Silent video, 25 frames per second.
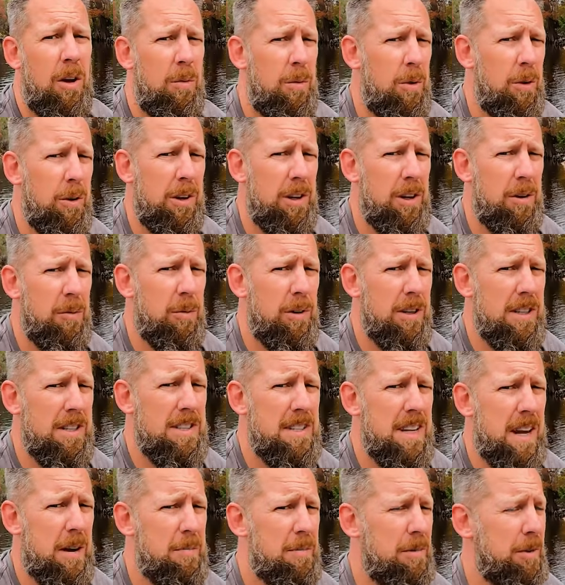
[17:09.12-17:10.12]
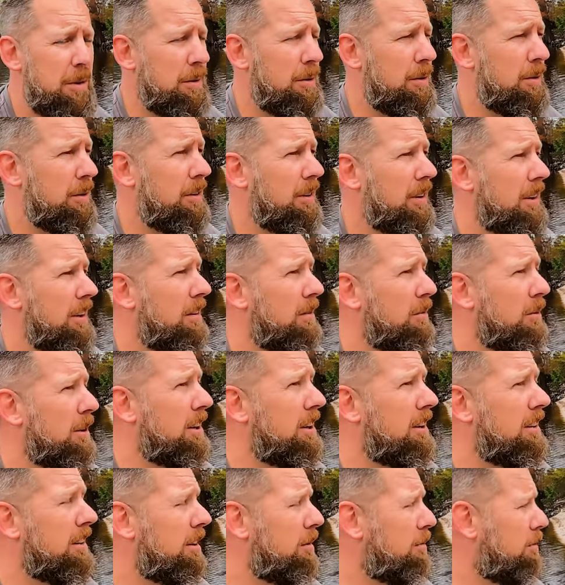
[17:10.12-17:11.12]
We only did one stop though. We
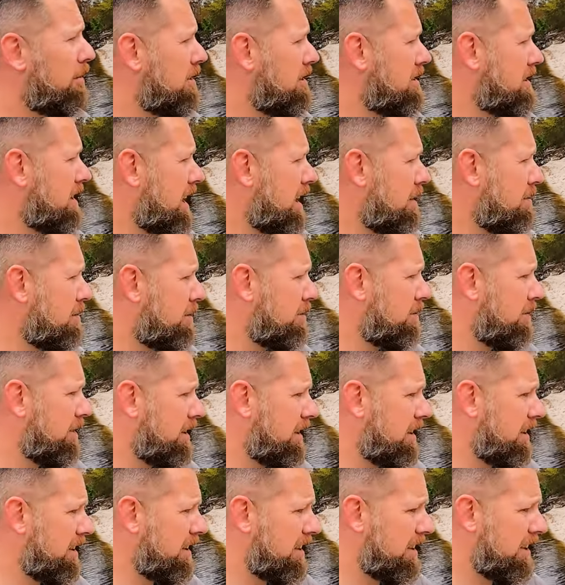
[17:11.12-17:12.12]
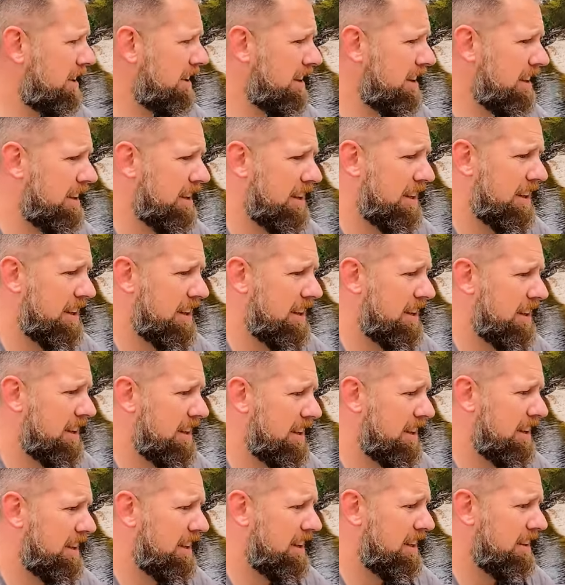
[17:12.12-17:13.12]
could have done more stops, but
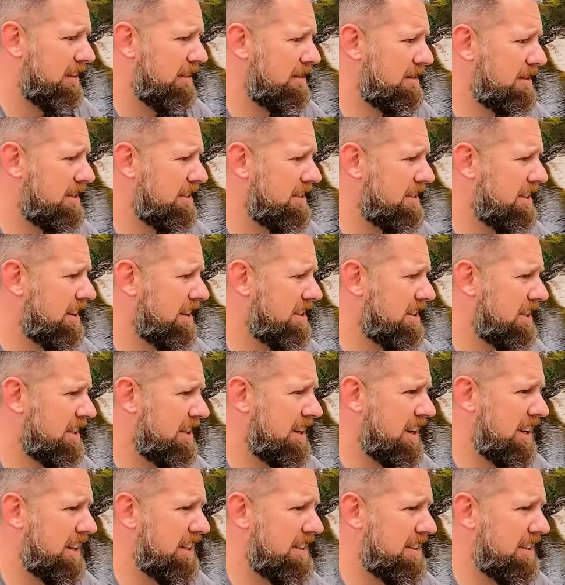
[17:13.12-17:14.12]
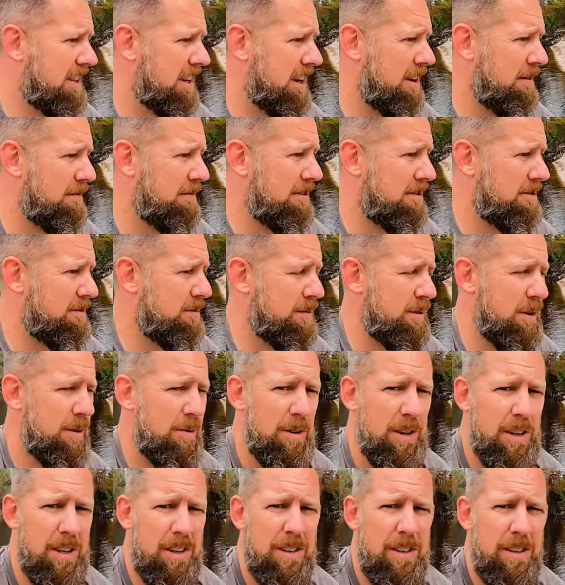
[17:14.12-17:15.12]
it's just such a nice time just
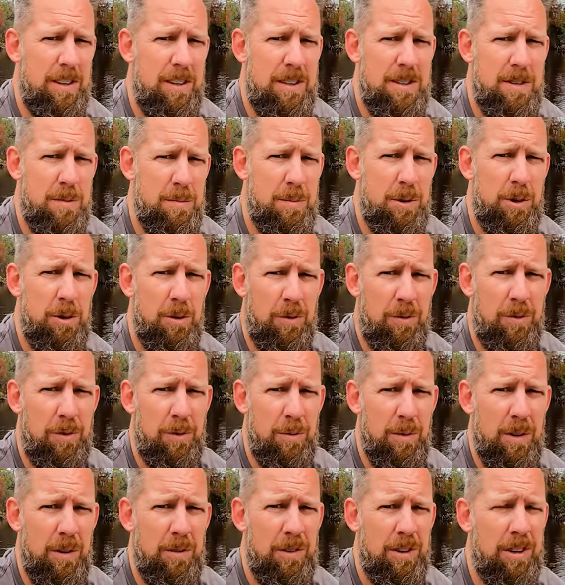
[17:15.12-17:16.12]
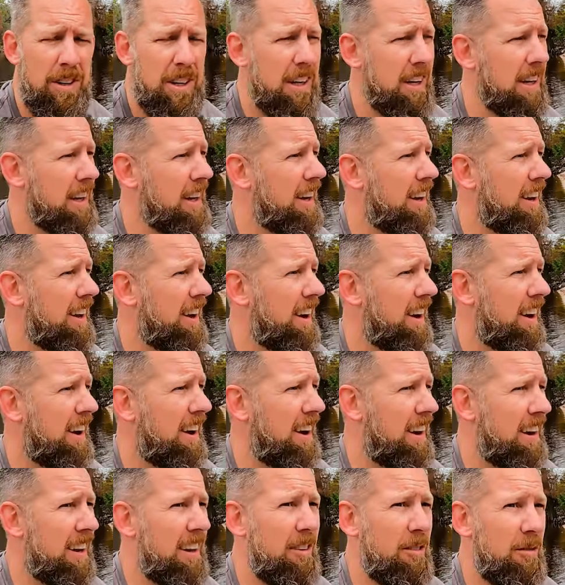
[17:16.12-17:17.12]
rowing. It's a beautiful river.
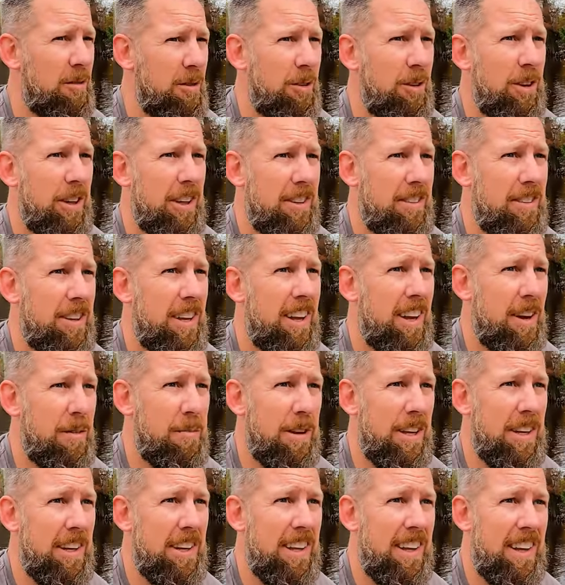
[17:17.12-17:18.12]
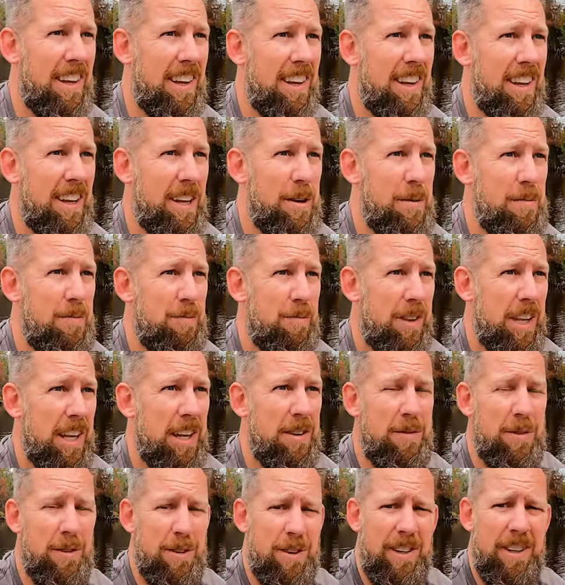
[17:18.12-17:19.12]
Really, I mean,
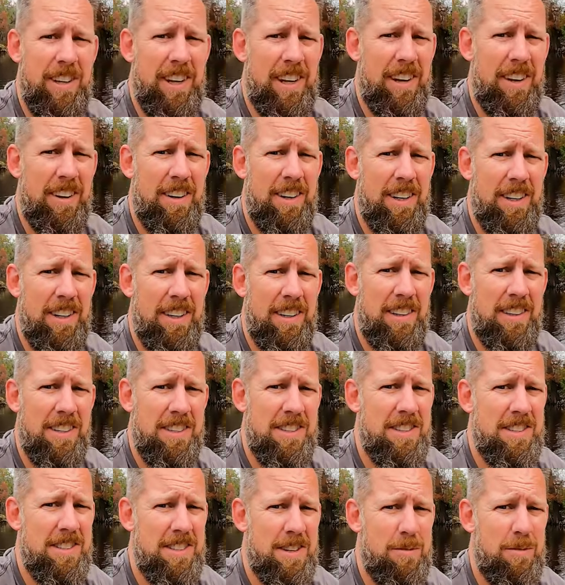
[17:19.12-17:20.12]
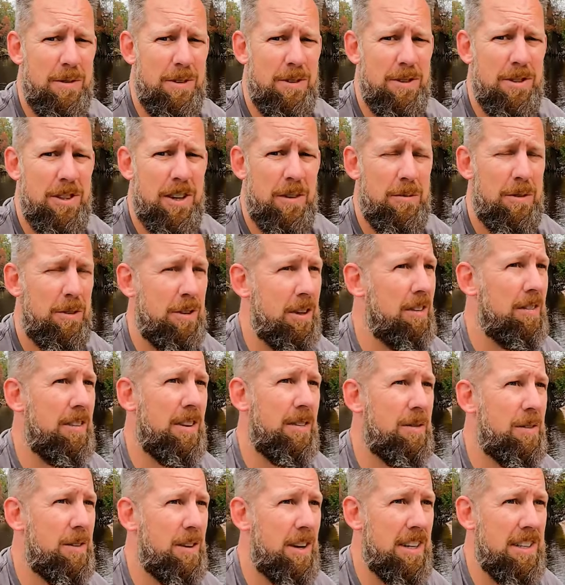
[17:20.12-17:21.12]
if you're in the area, this is something you should come to. Even
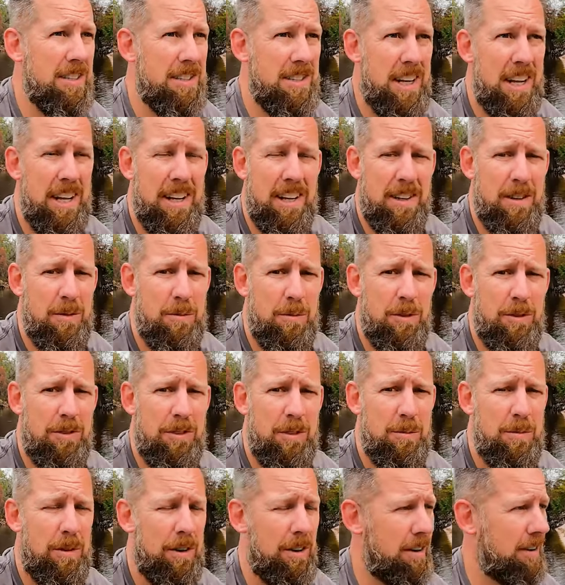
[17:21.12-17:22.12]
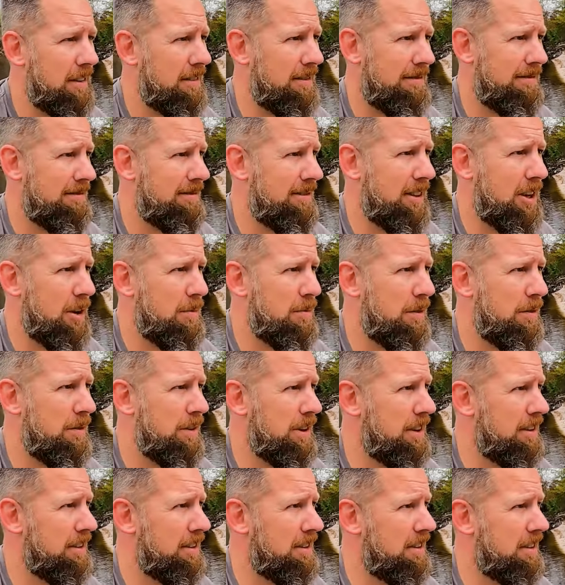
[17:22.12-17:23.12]
if you're not staying at the music park, come over
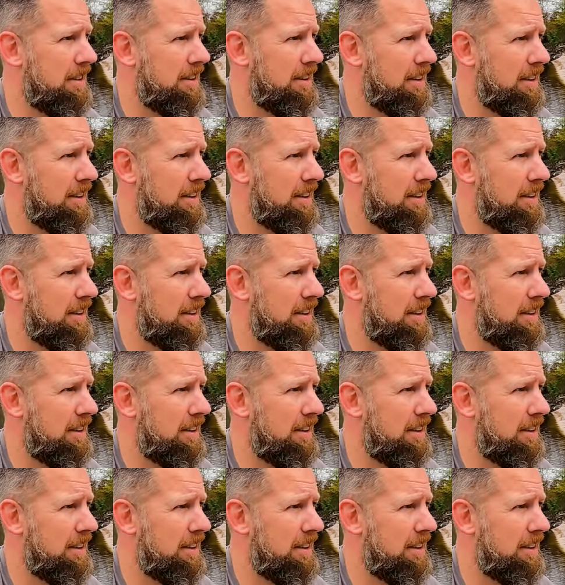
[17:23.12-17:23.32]
here.